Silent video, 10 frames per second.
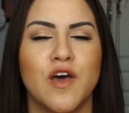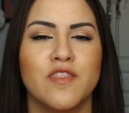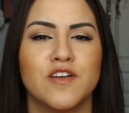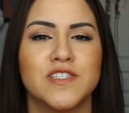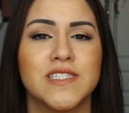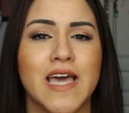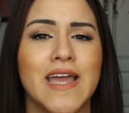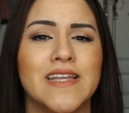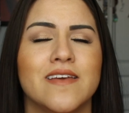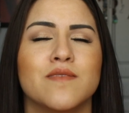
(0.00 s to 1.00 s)
on their
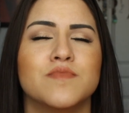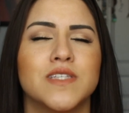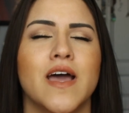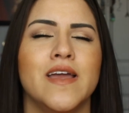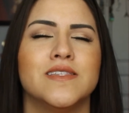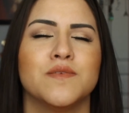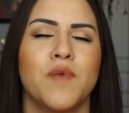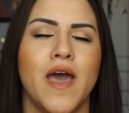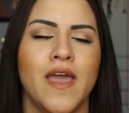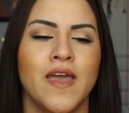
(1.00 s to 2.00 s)
site and I'm dying to
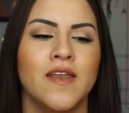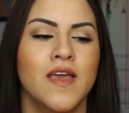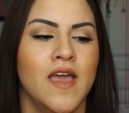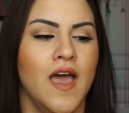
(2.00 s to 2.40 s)
buy it.